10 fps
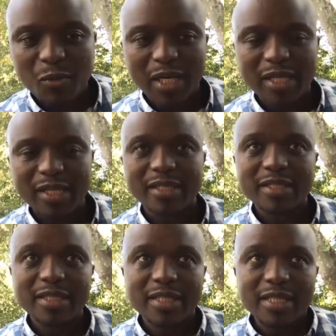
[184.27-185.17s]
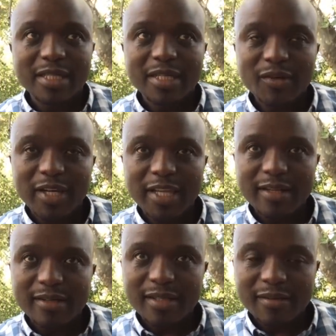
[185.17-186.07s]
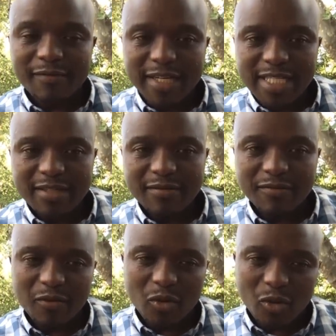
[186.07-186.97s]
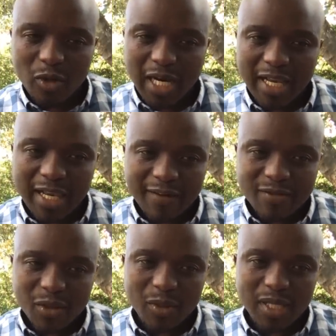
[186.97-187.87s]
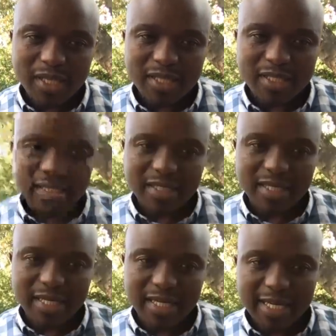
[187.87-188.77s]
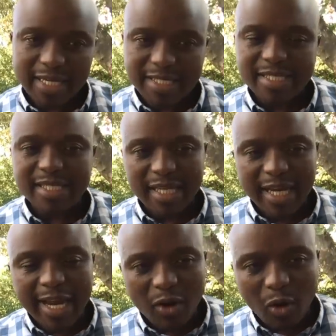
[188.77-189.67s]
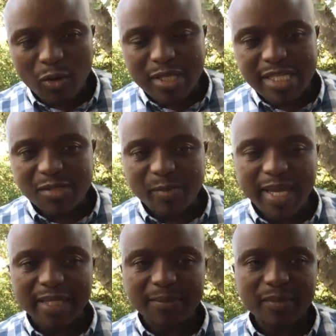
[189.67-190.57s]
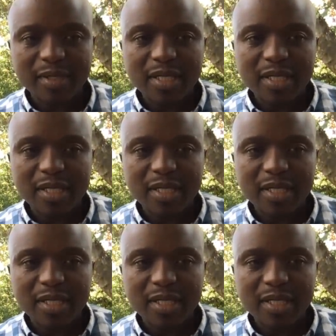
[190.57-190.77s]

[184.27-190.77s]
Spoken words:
Wealth. Really, the vision for Livestock Wealth has and always has been